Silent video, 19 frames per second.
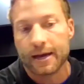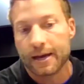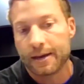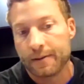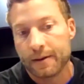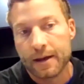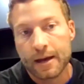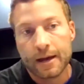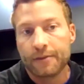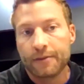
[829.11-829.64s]

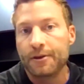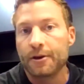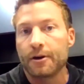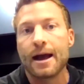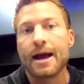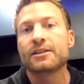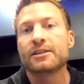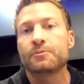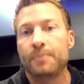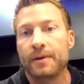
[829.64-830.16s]
And there
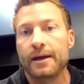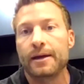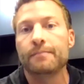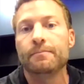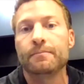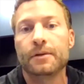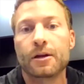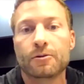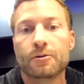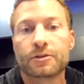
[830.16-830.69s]
has
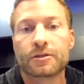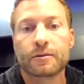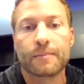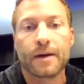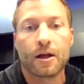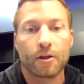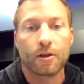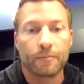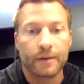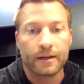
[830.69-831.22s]
been, you know, some
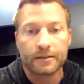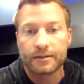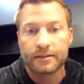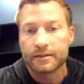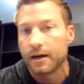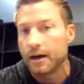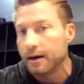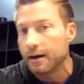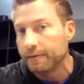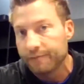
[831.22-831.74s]
elements
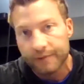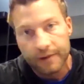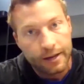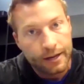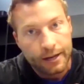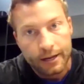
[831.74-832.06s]
of